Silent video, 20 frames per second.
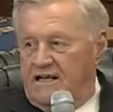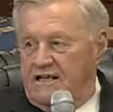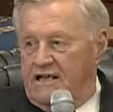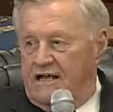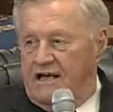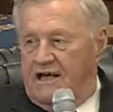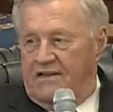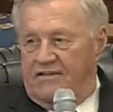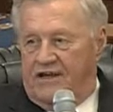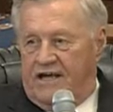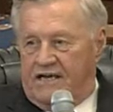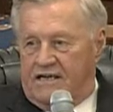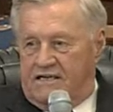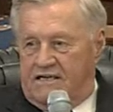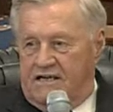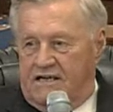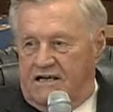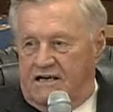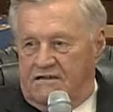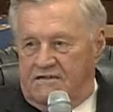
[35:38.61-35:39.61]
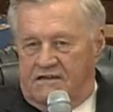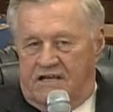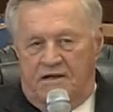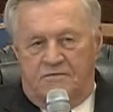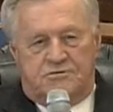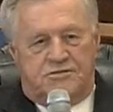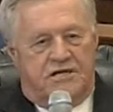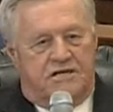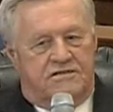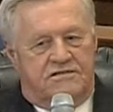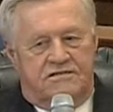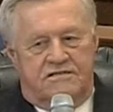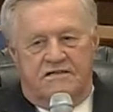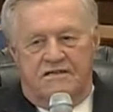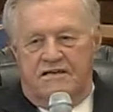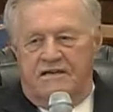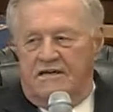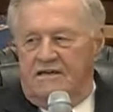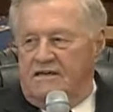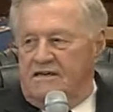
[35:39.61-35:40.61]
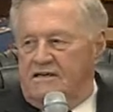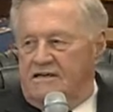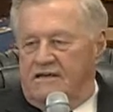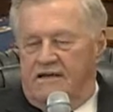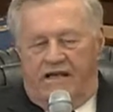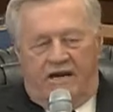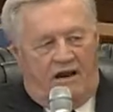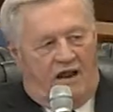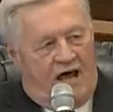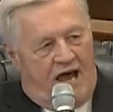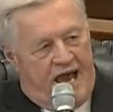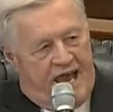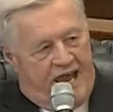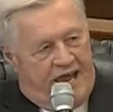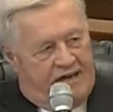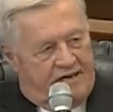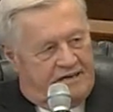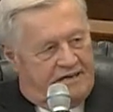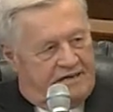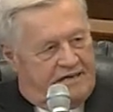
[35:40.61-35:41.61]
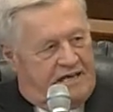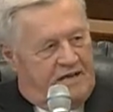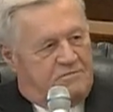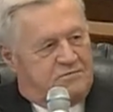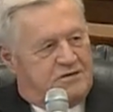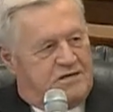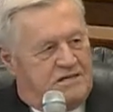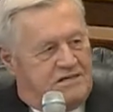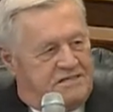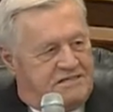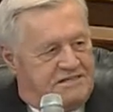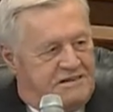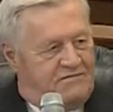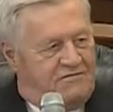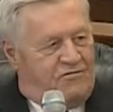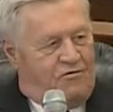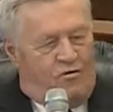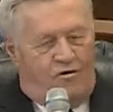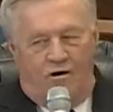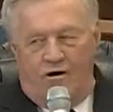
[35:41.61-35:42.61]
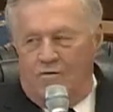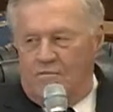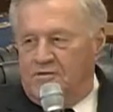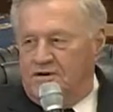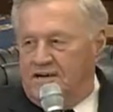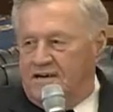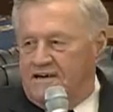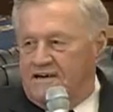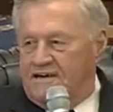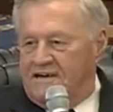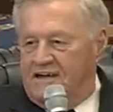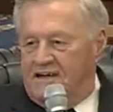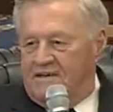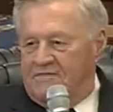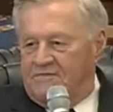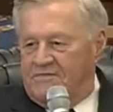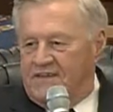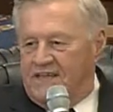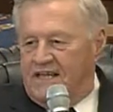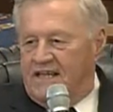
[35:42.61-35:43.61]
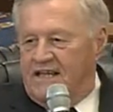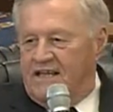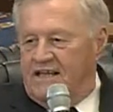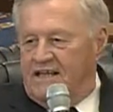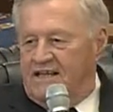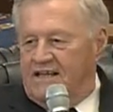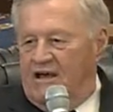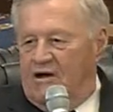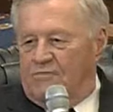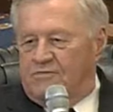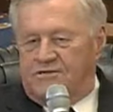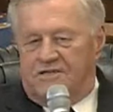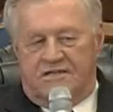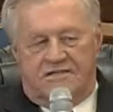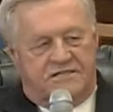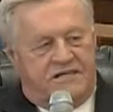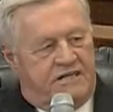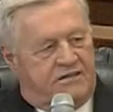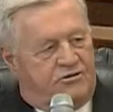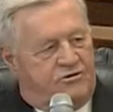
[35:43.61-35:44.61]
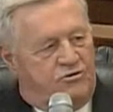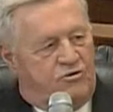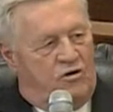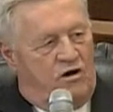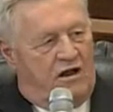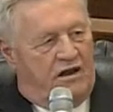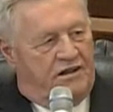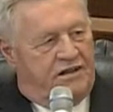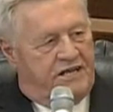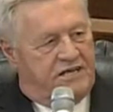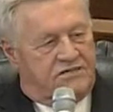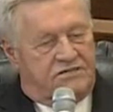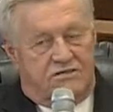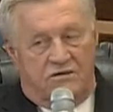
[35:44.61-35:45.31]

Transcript: that keeps us in line and keeps us informed and helps us get through all of this.